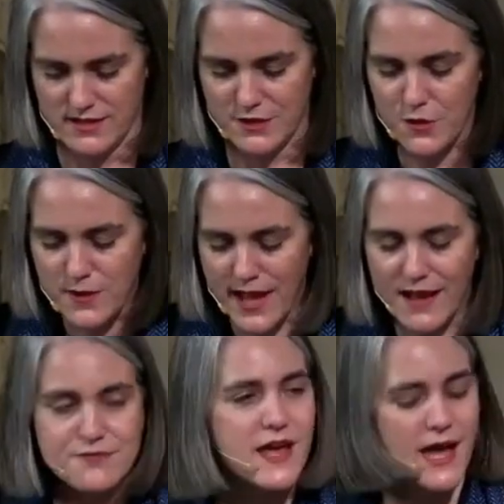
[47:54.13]
You don't
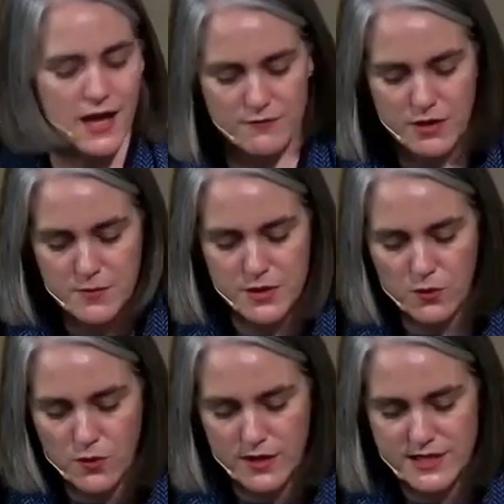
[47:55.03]
have to have a
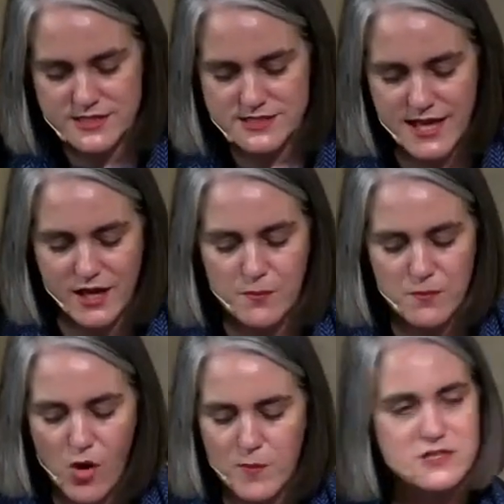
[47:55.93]
menorah to take a
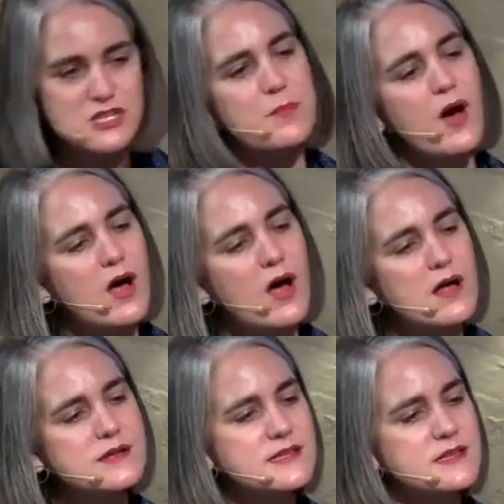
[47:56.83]
moment to
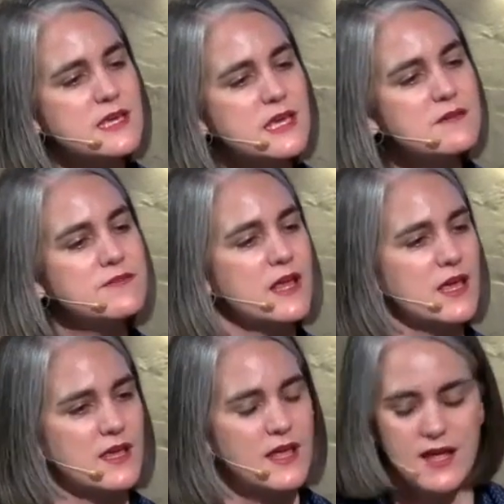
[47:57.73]
pause in the
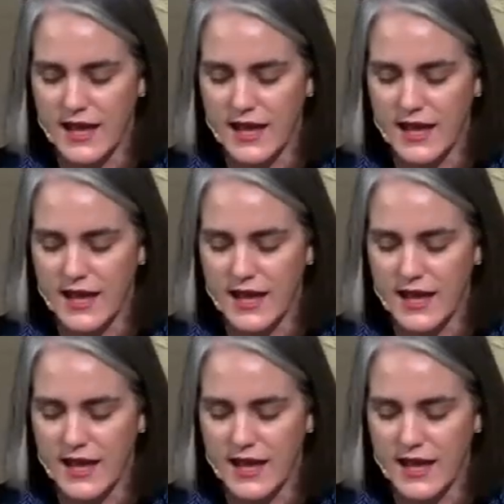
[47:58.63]
evening